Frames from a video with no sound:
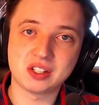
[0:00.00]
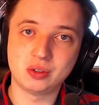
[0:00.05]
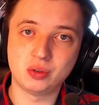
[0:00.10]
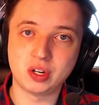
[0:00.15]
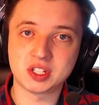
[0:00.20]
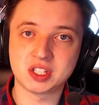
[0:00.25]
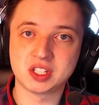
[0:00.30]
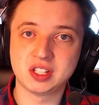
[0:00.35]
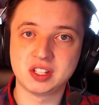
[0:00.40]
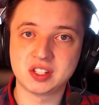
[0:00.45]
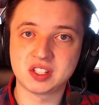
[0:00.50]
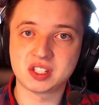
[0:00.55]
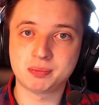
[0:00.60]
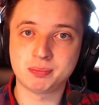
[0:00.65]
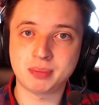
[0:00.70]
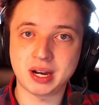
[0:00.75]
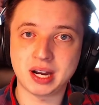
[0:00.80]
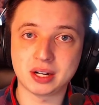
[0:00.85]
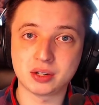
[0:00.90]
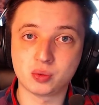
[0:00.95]
Resonance
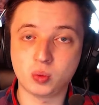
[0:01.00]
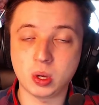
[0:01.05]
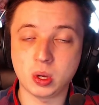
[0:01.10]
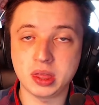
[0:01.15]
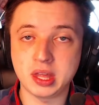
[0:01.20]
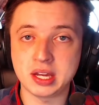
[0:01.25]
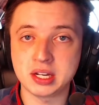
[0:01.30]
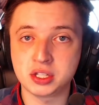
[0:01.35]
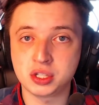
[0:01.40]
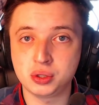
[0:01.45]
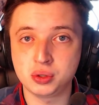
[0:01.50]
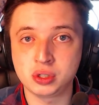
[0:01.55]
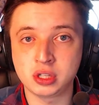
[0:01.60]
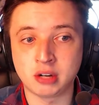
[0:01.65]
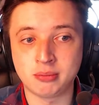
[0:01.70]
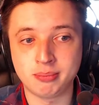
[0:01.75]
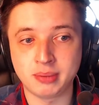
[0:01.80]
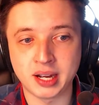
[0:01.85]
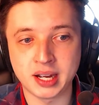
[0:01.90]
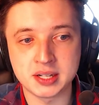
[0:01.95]
Part 1 and 2
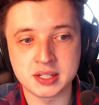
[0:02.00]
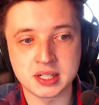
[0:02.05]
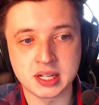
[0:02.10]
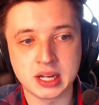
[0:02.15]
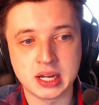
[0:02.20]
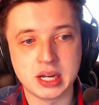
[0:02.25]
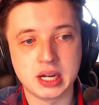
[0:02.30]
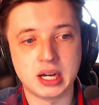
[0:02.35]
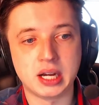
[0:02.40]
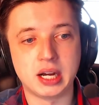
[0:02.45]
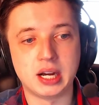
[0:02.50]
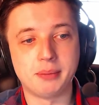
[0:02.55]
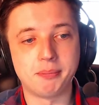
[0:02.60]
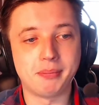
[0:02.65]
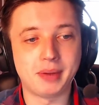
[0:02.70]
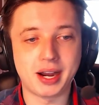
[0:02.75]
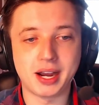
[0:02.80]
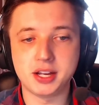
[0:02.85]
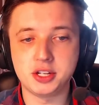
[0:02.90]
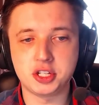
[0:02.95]
combined. Um,
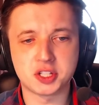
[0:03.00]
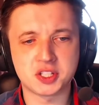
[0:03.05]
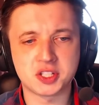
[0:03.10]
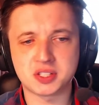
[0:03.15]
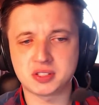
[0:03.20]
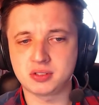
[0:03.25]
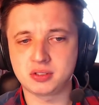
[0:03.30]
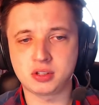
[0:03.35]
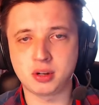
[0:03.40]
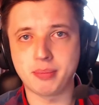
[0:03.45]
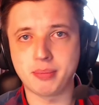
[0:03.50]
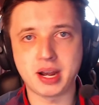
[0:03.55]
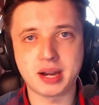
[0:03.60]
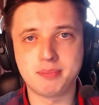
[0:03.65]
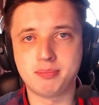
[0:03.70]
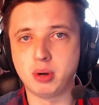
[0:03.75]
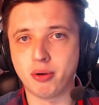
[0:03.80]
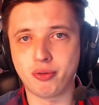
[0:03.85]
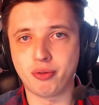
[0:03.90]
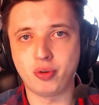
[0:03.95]
I just combined
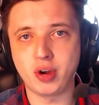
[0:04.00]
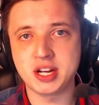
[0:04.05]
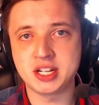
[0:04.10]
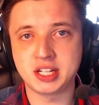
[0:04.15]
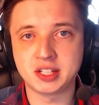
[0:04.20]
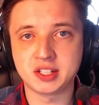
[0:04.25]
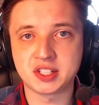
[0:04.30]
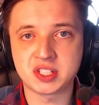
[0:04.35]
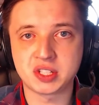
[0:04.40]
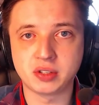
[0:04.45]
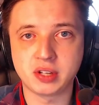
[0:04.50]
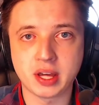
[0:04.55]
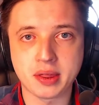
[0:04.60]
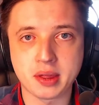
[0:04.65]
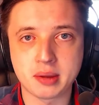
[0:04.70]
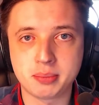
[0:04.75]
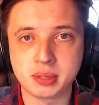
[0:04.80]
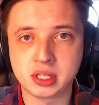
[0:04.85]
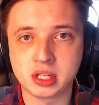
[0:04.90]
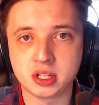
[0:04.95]
both ratings together
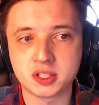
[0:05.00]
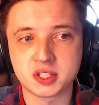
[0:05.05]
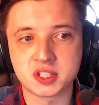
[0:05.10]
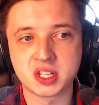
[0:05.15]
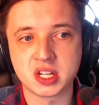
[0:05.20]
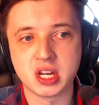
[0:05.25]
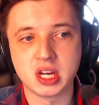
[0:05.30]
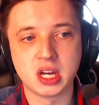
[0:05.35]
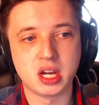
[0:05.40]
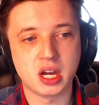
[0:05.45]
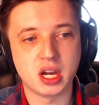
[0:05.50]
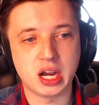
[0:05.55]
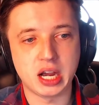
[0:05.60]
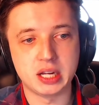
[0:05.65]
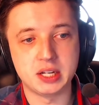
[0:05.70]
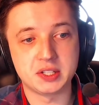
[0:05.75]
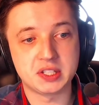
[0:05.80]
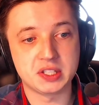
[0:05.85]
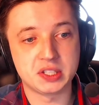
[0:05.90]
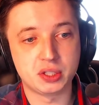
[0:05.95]
because I
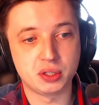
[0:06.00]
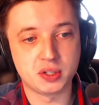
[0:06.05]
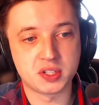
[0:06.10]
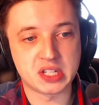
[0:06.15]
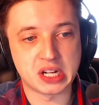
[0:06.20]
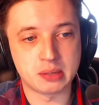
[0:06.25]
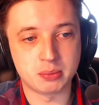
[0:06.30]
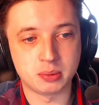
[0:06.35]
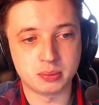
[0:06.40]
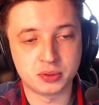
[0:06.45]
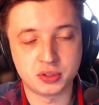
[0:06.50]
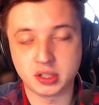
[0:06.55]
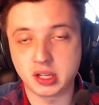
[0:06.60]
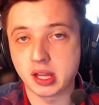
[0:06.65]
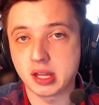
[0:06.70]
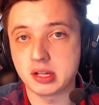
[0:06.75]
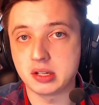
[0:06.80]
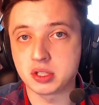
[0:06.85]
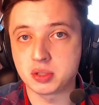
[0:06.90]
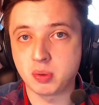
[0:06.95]
listened to this album
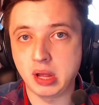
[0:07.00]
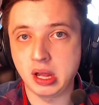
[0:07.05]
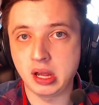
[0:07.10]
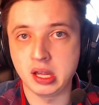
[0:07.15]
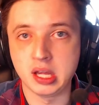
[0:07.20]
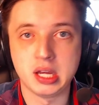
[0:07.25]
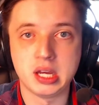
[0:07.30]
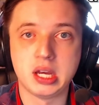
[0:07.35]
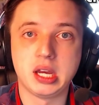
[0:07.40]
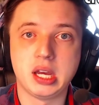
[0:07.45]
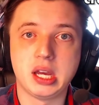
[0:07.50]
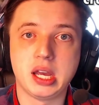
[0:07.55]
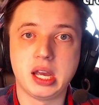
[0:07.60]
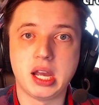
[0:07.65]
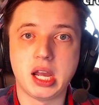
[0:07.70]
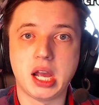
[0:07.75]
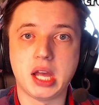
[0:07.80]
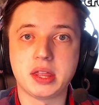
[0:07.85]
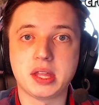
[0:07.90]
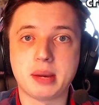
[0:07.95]
together as well.
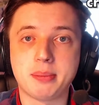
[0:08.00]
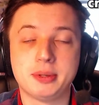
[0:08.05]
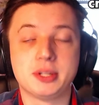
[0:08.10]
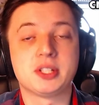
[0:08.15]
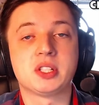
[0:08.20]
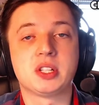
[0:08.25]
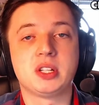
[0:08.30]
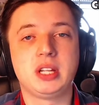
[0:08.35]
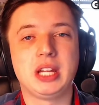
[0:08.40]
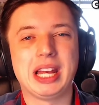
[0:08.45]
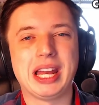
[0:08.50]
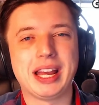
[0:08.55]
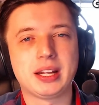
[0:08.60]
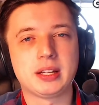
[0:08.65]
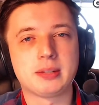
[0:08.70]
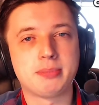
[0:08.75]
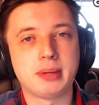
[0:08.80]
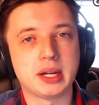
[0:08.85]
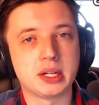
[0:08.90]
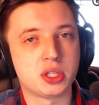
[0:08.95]
And I personally
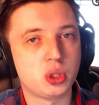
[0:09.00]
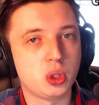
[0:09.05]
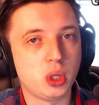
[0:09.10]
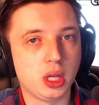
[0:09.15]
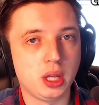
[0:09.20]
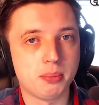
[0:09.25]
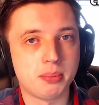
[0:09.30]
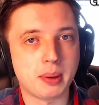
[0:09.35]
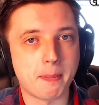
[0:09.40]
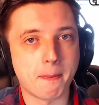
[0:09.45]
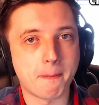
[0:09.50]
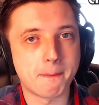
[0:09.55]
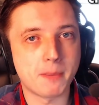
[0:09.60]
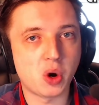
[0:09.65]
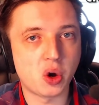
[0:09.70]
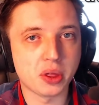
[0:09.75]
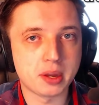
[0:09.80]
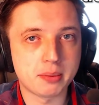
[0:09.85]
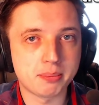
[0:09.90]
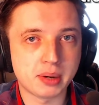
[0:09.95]
liked Part 2 a little bit
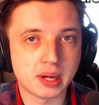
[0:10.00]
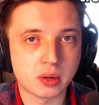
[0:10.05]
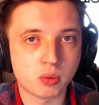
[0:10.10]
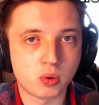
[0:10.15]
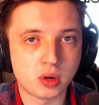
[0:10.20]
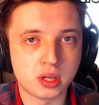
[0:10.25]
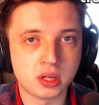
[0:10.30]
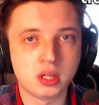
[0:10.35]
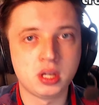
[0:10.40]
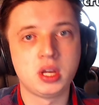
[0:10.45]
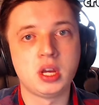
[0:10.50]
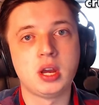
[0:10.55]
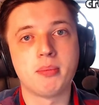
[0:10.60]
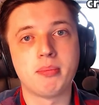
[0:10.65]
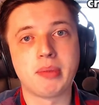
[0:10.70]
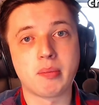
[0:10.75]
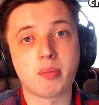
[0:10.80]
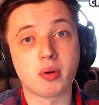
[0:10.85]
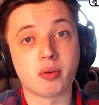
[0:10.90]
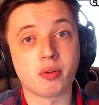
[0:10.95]
more than Part 1,
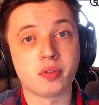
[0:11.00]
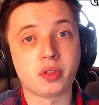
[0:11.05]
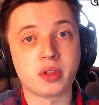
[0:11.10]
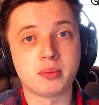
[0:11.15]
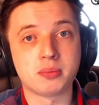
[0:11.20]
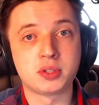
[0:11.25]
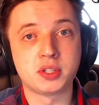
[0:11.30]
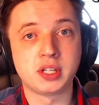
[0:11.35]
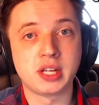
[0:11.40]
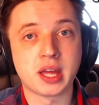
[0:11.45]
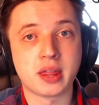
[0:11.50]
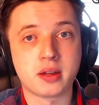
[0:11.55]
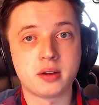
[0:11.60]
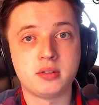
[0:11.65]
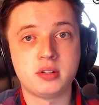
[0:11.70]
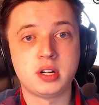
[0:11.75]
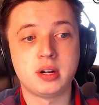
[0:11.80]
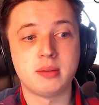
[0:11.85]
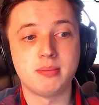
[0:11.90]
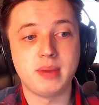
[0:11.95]
but both of them
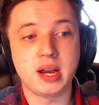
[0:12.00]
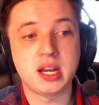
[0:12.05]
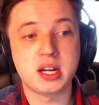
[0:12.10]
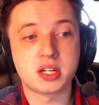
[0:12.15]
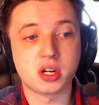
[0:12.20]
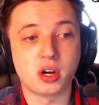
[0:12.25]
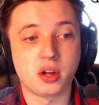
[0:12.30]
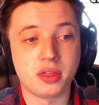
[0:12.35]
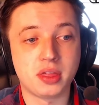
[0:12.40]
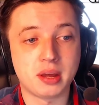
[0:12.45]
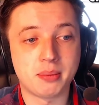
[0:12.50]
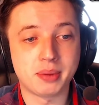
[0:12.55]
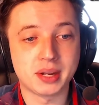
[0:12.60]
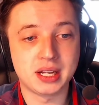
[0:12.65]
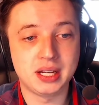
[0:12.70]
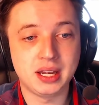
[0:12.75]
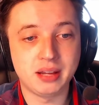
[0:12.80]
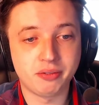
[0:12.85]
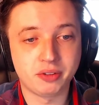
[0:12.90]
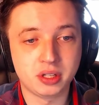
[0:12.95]
together made it on number
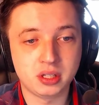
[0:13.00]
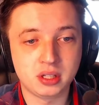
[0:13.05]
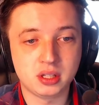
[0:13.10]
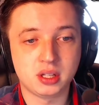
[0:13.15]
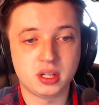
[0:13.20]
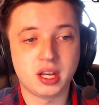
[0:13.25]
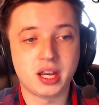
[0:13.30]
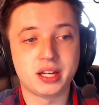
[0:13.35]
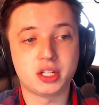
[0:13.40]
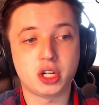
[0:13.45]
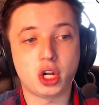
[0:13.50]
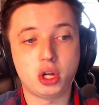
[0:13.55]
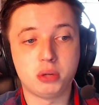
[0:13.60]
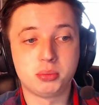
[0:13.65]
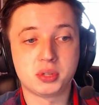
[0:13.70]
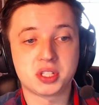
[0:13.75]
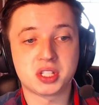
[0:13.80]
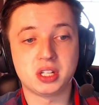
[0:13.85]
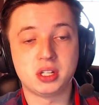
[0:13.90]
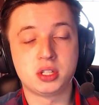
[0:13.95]
11 and
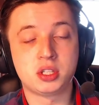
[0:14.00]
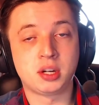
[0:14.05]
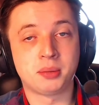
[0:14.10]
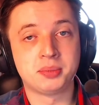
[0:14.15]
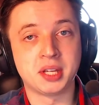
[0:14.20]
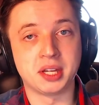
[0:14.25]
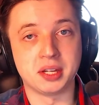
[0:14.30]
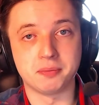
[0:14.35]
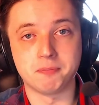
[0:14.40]
almost in the top 10.